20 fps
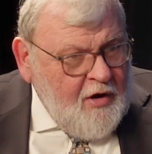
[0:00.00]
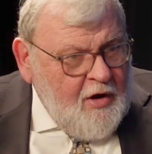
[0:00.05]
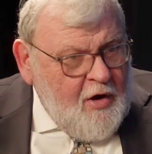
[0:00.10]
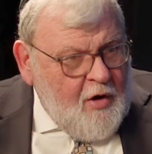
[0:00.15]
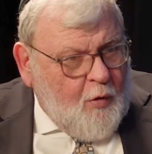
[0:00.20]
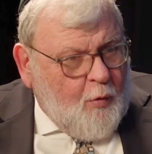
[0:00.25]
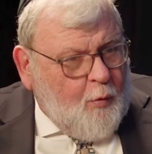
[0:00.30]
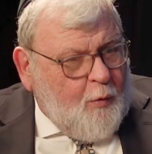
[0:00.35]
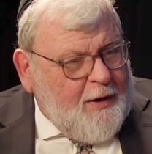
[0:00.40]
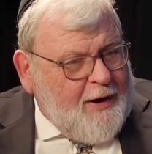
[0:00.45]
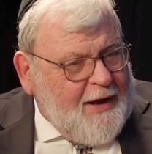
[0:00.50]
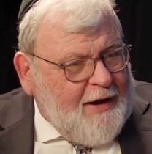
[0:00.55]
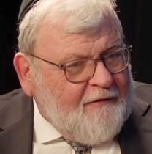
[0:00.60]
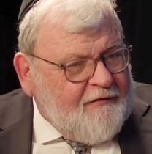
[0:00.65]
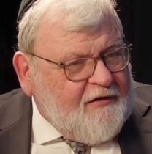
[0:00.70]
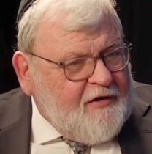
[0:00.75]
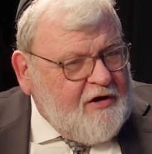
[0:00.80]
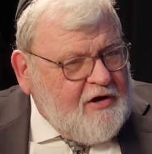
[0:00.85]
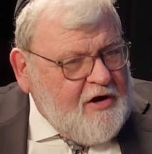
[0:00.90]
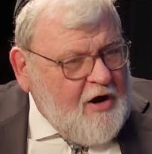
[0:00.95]
We
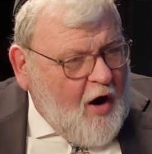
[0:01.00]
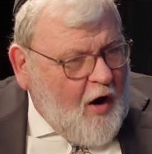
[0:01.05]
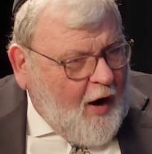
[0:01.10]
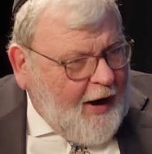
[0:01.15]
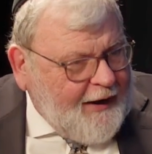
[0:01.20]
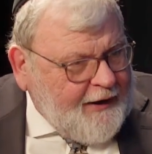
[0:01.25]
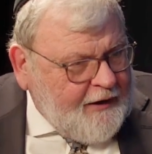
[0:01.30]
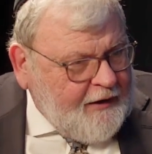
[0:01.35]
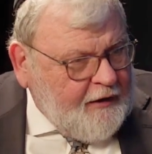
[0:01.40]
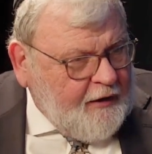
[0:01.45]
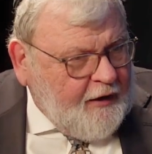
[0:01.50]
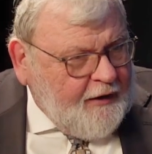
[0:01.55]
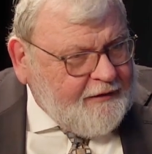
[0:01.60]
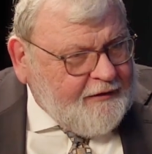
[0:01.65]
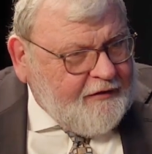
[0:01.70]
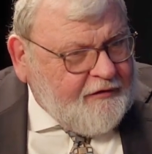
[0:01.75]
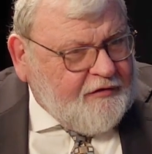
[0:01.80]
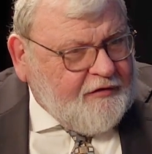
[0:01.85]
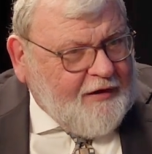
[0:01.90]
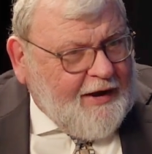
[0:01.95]
have guided her
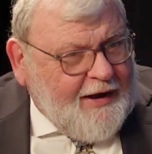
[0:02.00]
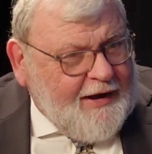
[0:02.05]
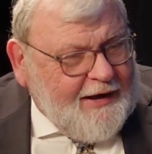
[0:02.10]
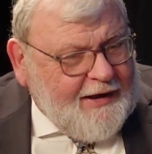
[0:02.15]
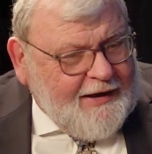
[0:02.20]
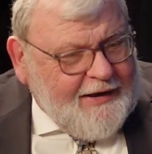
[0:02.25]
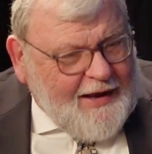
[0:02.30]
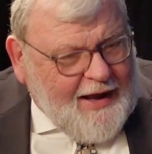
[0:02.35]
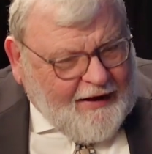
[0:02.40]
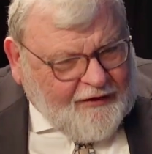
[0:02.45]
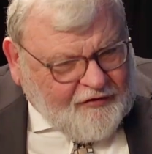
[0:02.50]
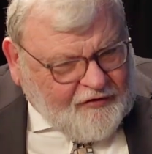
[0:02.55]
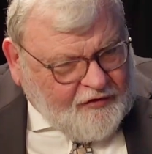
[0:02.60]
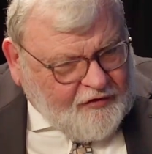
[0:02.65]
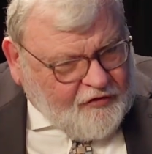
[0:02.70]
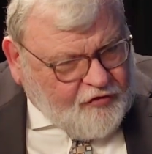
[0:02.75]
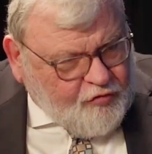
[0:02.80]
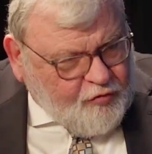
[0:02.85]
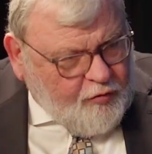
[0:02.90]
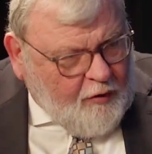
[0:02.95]
to say, yes,
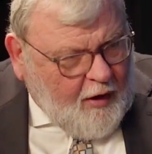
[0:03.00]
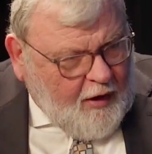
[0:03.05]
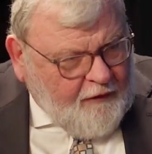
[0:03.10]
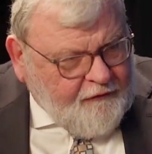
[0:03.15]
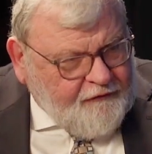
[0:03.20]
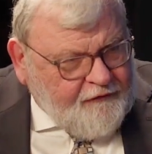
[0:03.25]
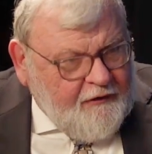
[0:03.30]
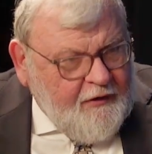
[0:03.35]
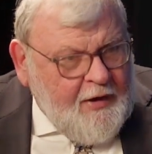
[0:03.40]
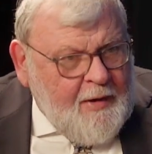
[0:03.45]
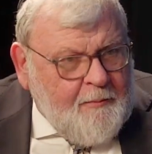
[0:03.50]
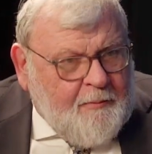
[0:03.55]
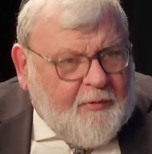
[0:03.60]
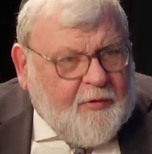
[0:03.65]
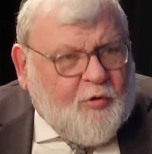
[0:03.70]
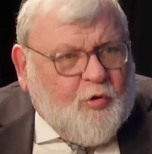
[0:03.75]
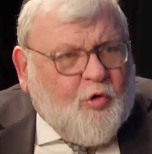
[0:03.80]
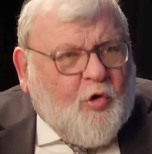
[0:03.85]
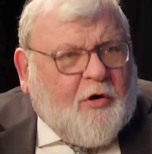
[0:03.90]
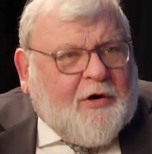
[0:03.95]
it's rough, but
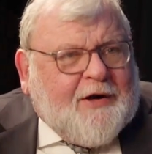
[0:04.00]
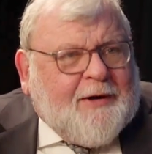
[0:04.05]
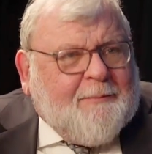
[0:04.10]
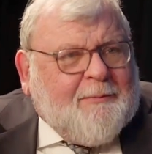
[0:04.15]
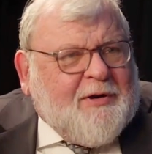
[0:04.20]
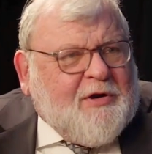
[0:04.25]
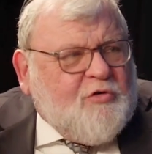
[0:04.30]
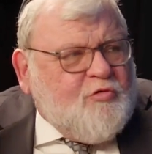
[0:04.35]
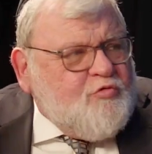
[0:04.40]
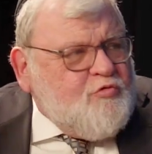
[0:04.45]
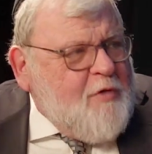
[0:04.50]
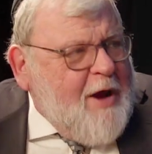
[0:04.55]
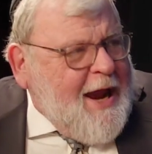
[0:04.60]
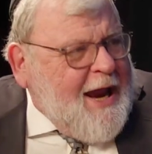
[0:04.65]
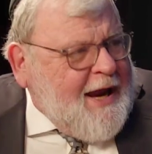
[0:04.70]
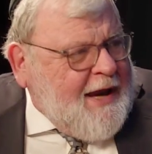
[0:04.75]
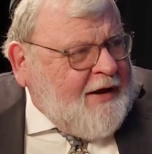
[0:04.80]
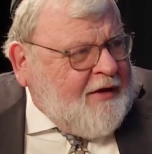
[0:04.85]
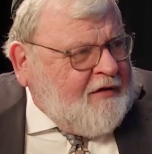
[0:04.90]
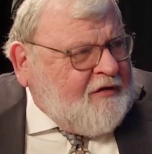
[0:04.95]
you're going to be
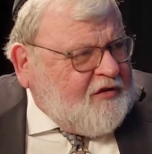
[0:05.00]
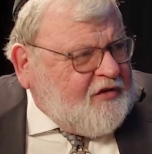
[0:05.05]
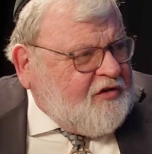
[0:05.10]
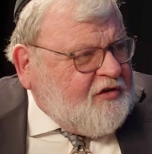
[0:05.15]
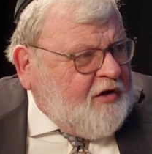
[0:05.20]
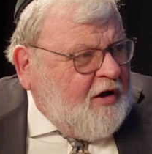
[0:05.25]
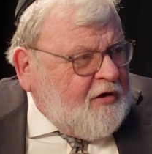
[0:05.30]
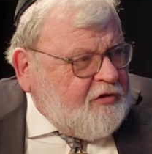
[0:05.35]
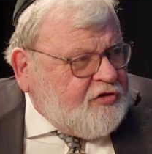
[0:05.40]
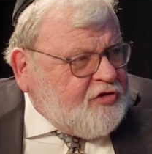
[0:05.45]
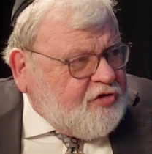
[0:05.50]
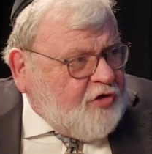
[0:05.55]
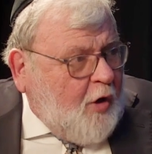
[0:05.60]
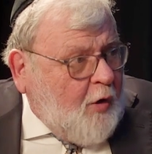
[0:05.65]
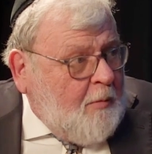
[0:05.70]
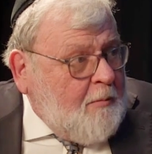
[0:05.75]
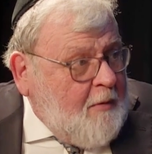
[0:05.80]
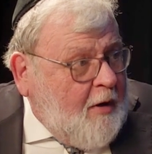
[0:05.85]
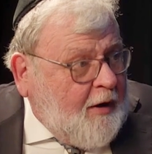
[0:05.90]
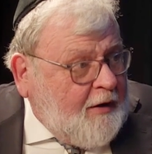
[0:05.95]
raised so
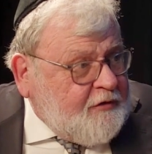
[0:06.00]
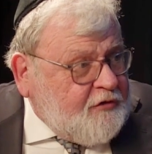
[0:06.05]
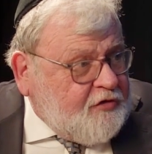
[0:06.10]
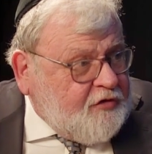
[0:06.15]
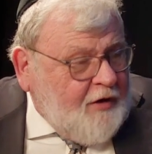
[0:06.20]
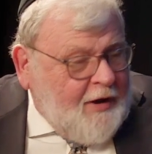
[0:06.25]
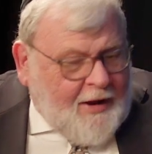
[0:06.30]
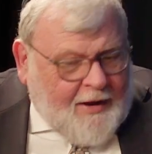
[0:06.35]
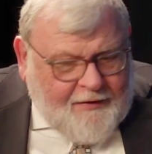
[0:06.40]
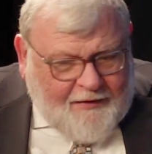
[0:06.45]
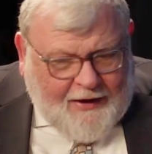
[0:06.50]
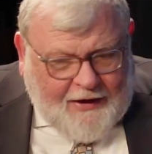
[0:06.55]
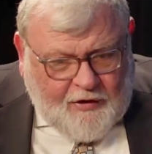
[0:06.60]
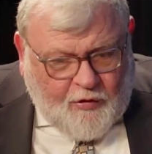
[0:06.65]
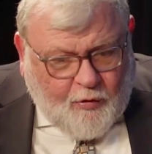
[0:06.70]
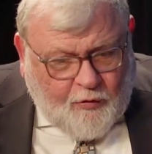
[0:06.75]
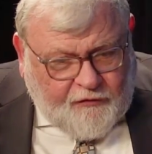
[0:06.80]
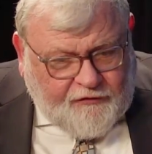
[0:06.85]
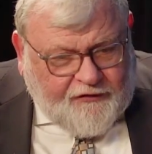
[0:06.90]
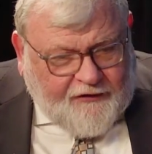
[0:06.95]
much that
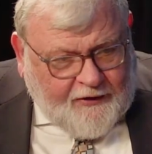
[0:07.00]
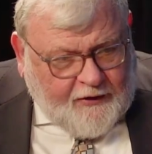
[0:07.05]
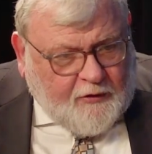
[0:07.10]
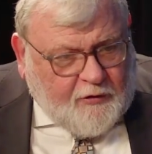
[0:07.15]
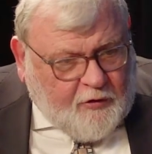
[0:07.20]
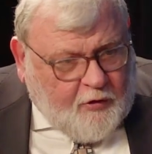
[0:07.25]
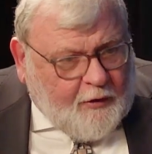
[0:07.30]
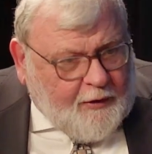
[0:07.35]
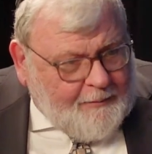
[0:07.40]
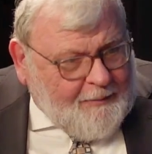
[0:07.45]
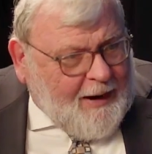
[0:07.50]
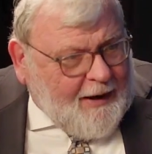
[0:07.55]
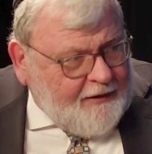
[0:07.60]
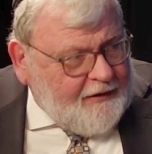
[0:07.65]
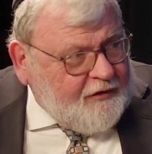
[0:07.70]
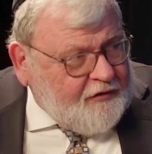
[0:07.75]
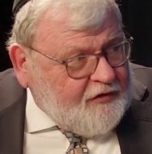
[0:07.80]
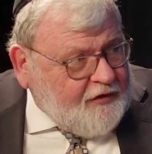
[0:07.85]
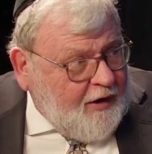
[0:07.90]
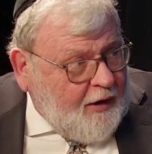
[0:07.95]
you'll feel good about
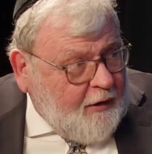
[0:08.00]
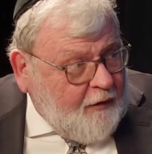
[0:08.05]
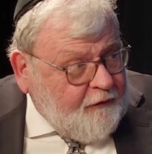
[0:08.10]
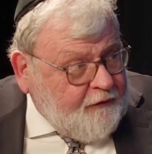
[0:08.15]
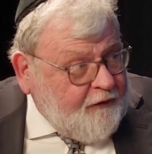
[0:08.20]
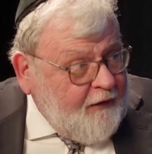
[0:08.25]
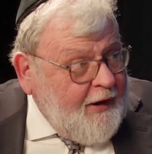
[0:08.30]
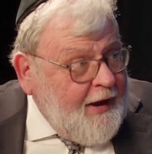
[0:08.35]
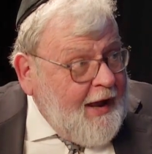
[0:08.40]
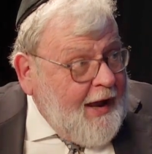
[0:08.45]
yourself.